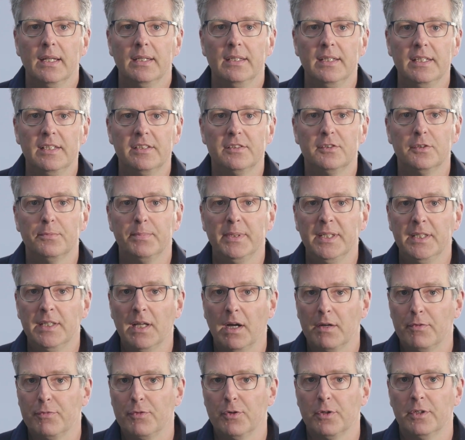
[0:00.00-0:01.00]
needs to be
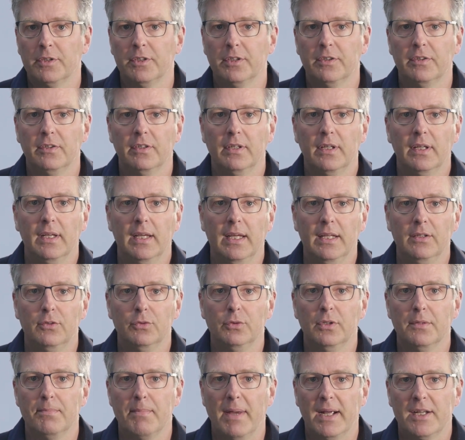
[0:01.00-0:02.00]
diverted
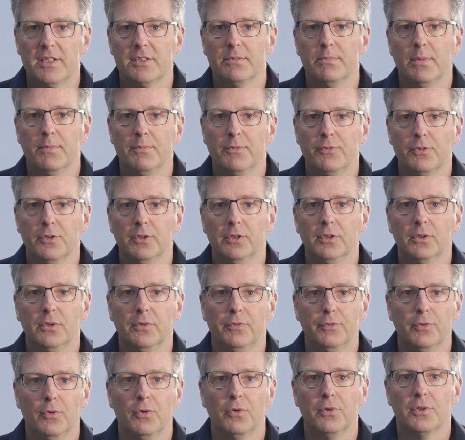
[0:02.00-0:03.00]
into the maximum
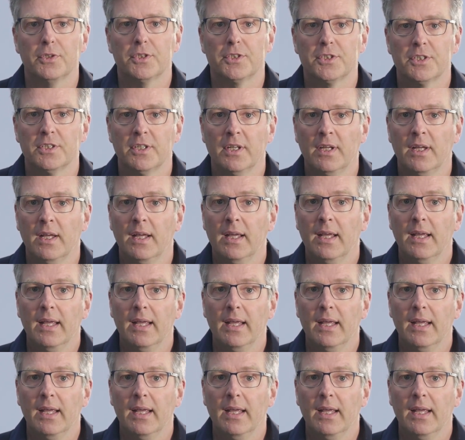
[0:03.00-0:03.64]
vertical force